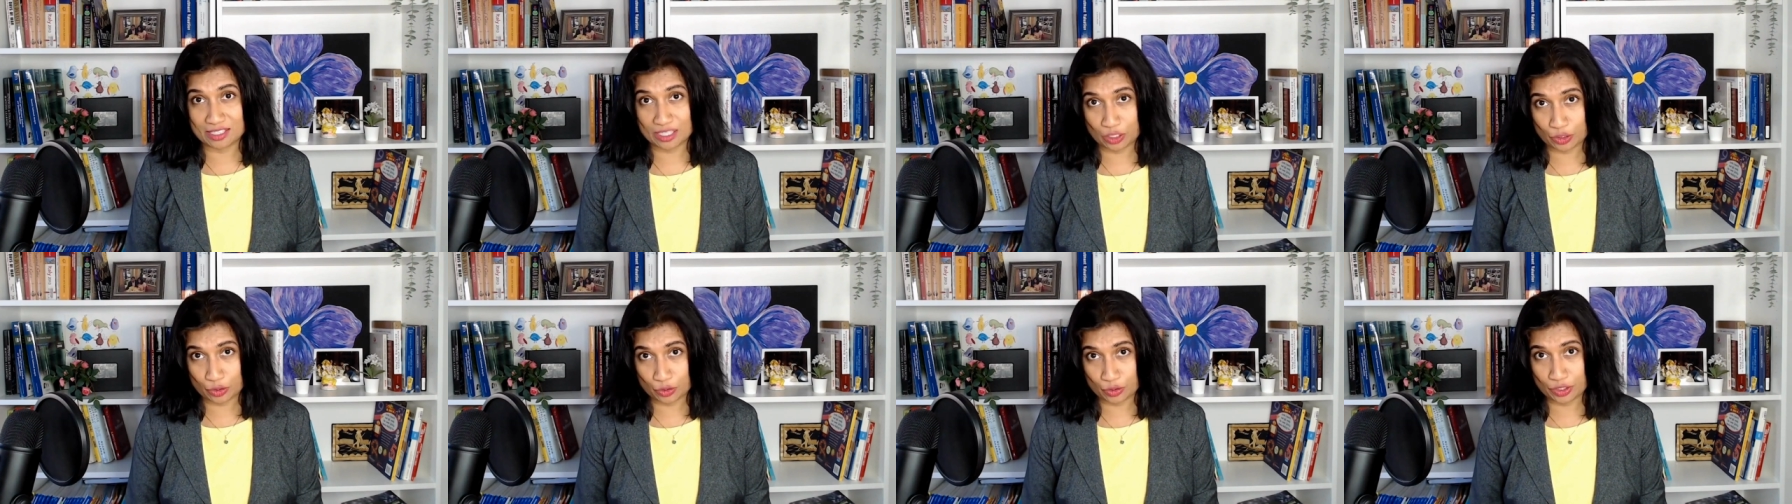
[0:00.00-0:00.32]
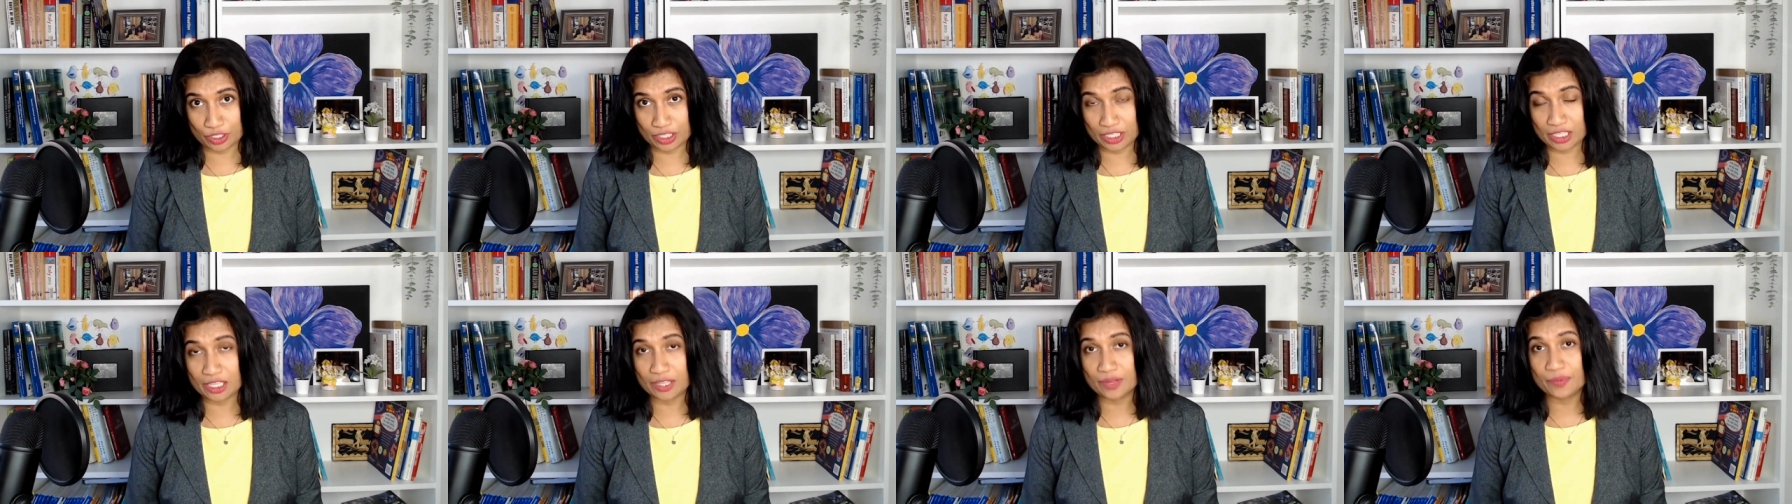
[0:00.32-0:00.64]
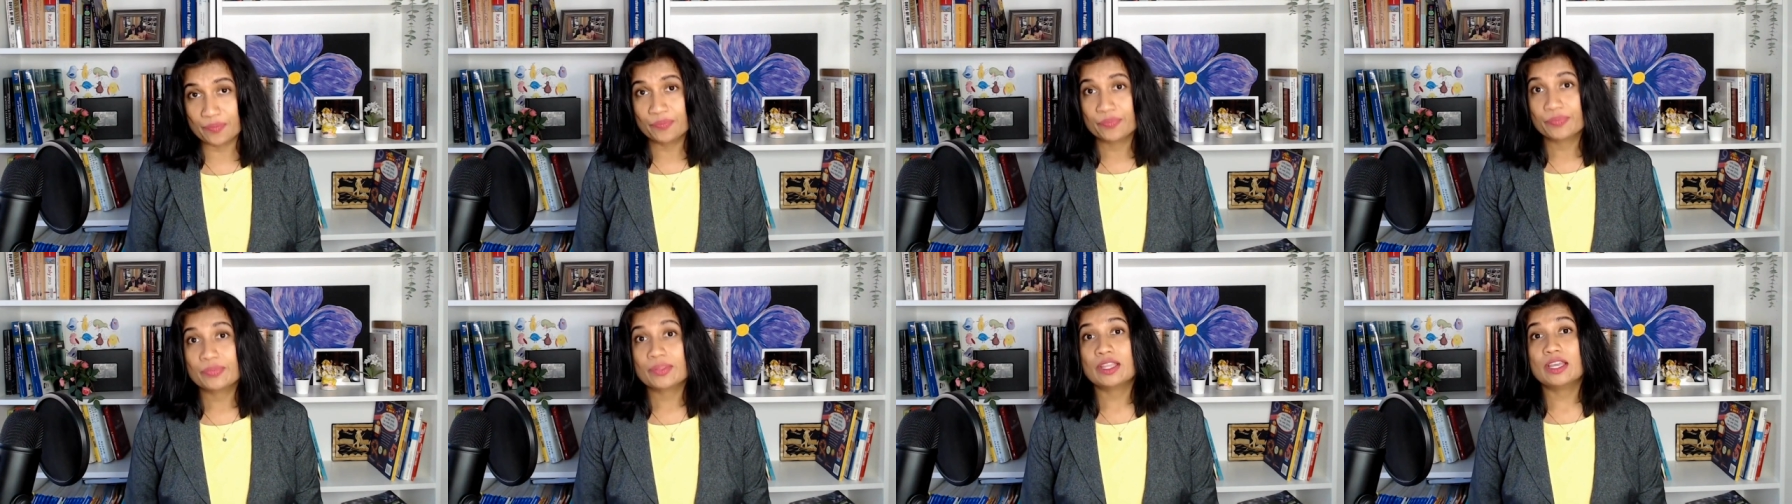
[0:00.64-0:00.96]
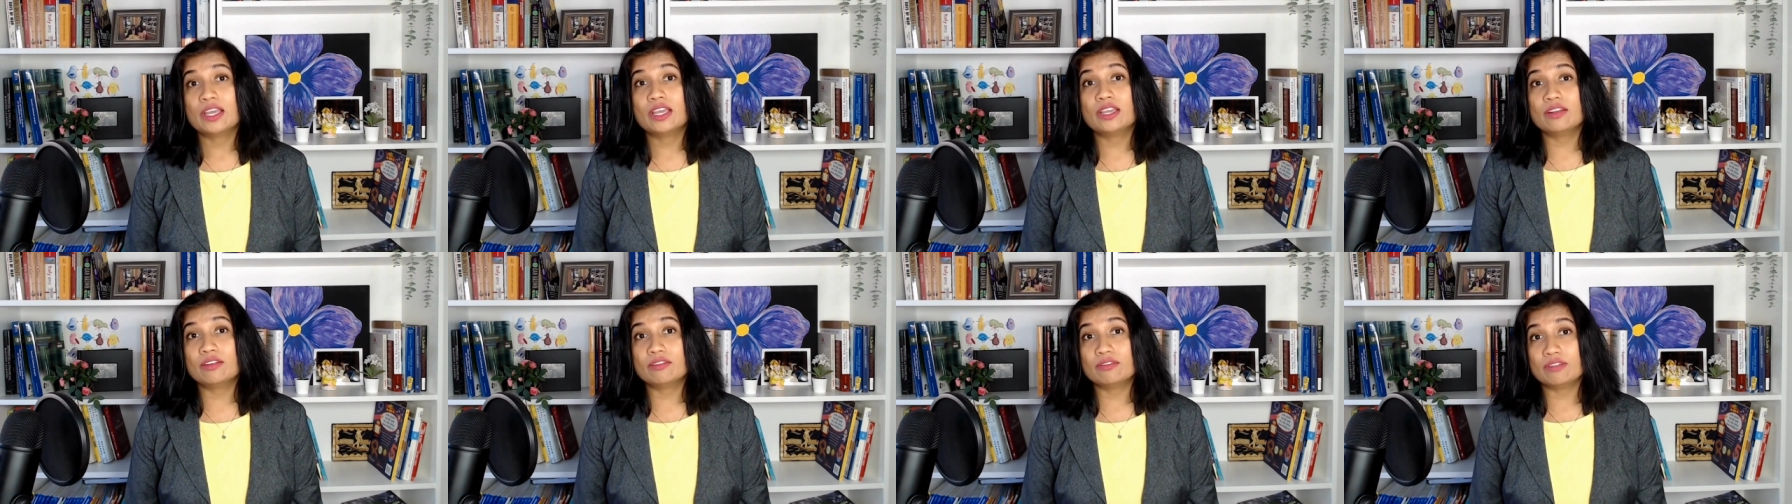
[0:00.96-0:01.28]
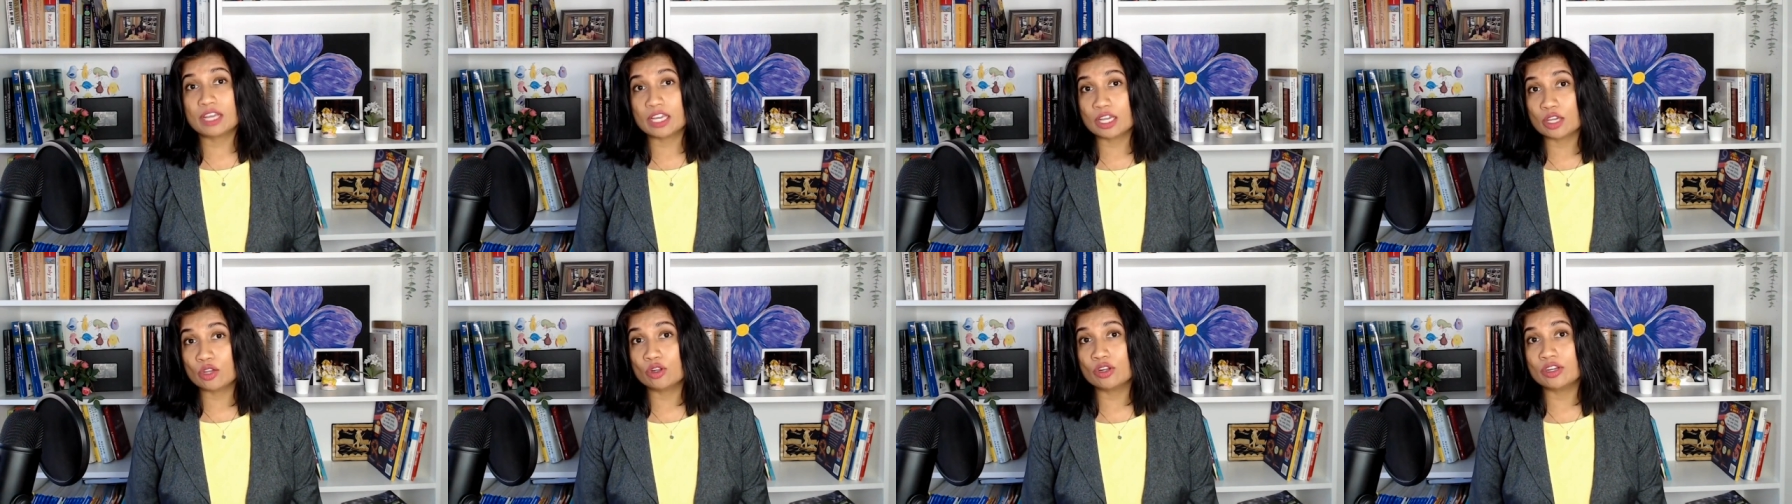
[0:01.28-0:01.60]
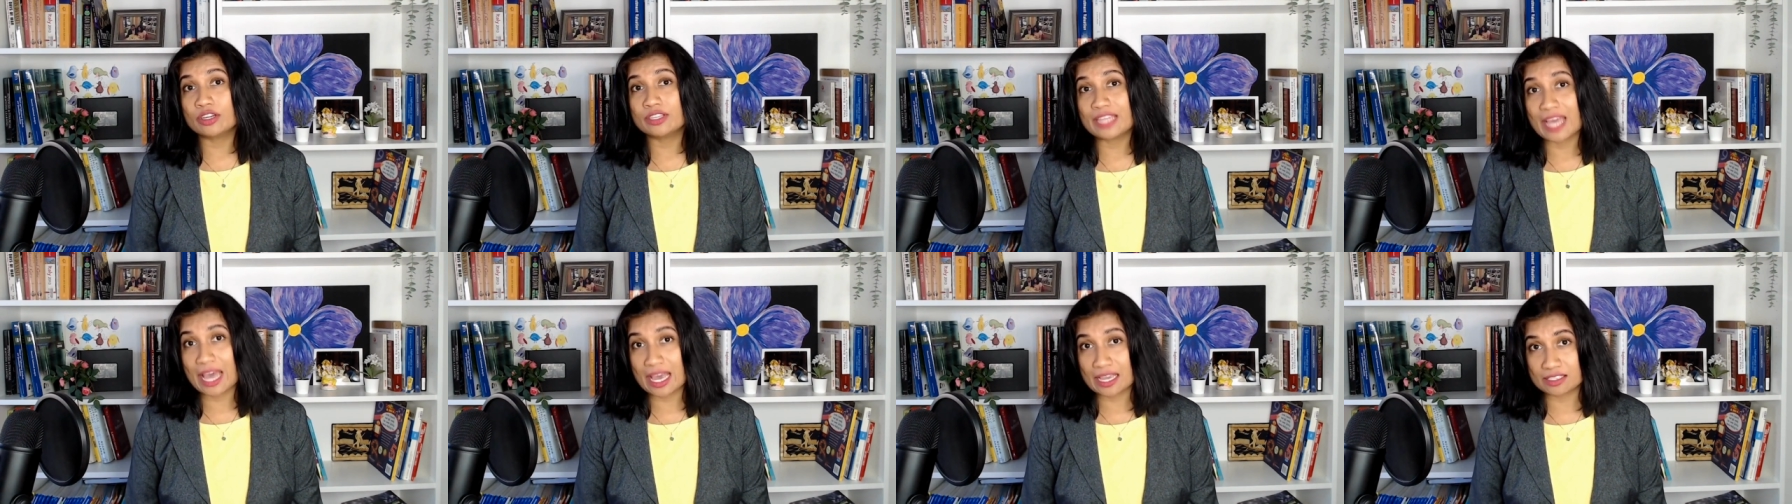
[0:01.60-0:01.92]
security in a
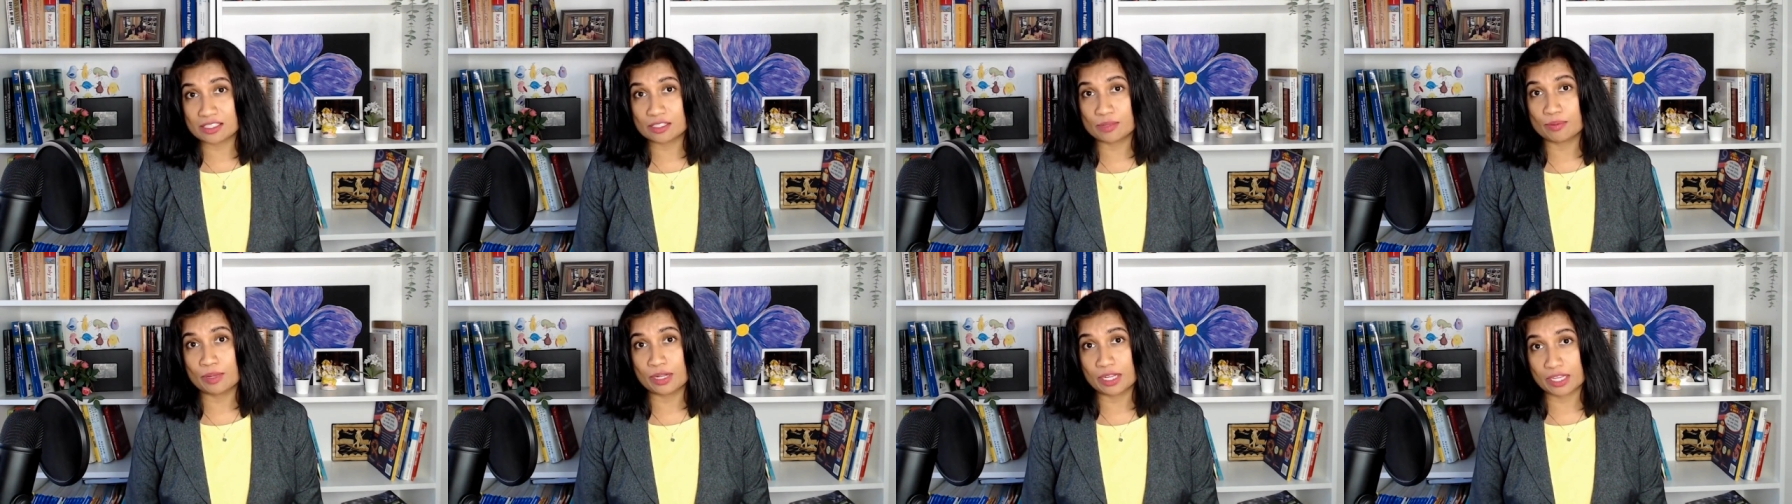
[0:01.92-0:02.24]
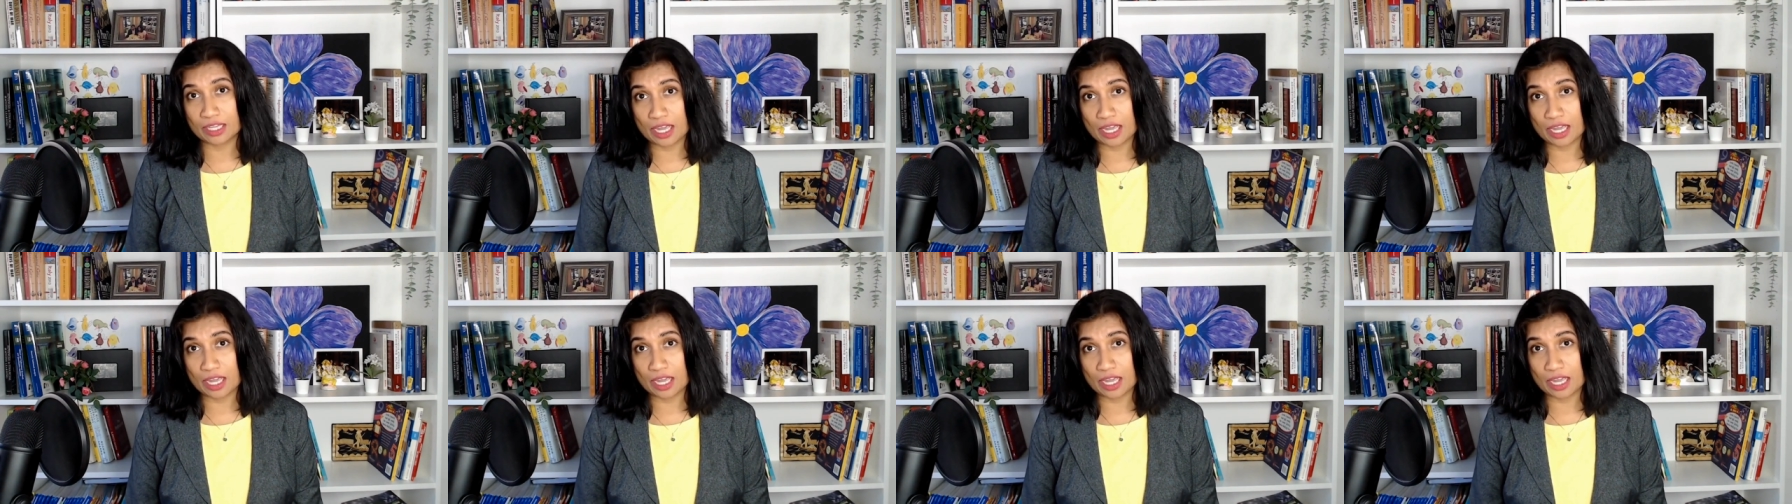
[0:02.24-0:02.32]
regular taxable